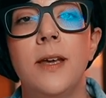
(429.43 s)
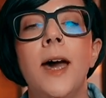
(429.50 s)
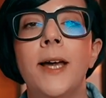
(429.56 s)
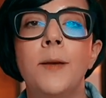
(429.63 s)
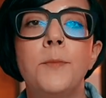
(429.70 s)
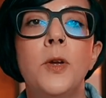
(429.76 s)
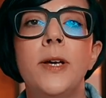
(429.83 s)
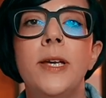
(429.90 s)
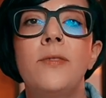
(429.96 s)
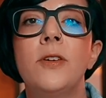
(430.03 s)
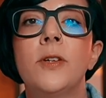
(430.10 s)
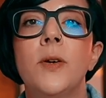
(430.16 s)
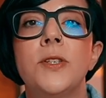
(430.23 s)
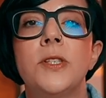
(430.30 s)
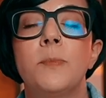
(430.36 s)
And I'm not
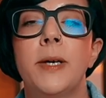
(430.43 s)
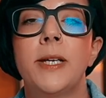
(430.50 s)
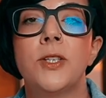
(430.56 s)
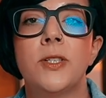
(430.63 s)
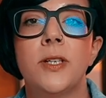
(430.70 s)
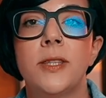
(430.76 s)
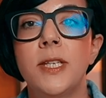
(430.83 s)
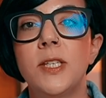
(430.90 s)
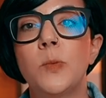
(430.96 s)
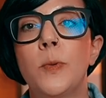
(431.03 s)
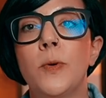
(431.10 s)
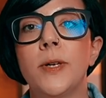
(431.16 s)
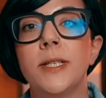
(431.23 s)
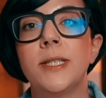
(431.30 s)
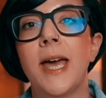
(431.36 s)
even going to mention at this
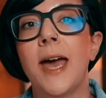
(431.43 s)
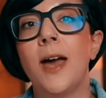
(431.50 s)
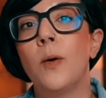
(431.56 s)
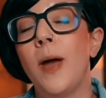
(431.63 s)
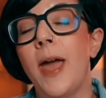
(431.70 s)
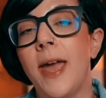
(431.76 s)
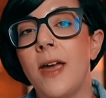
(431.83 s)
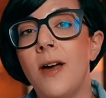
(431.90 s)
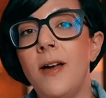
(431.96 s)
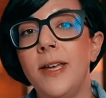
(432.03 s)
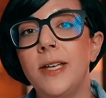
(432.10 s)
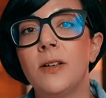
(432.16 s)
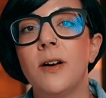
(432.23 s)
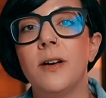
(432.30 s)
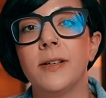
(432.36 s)
point how
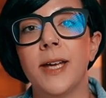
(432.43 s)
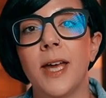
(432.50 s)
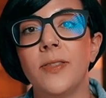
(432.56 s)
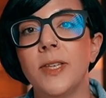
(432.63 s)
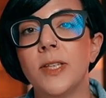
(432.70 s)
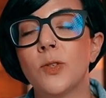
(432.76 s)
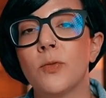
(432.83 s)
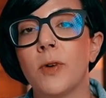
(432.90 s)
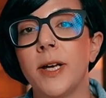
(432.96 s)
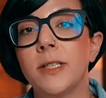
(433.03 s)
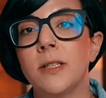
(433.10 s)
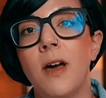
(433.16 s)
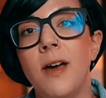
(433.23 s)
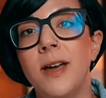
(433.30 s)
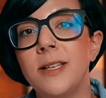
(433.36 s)
AI can't get this
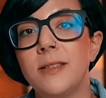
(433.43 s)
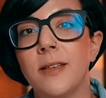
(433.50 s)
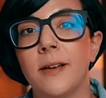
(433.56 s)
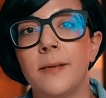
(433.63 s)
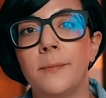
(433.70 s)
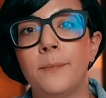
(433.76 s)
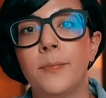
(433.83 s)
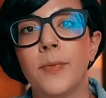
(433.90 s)
right either.